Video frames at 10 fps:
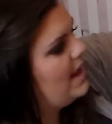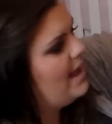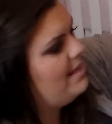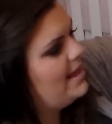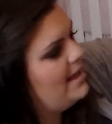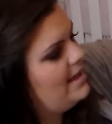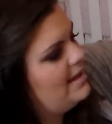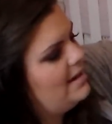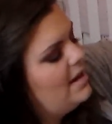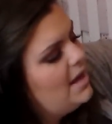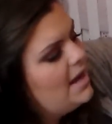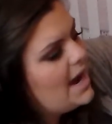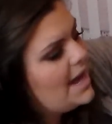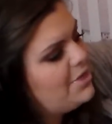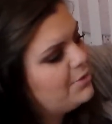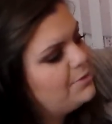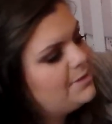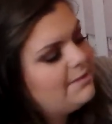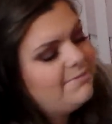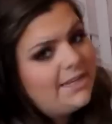And then I threw
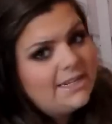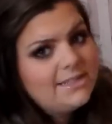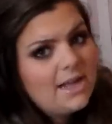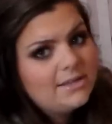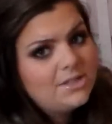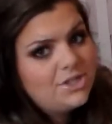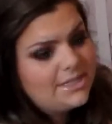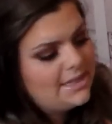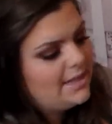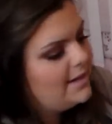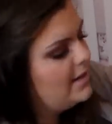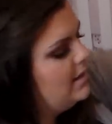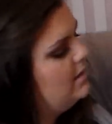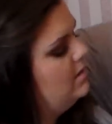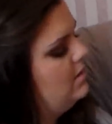some Vienna sausages in there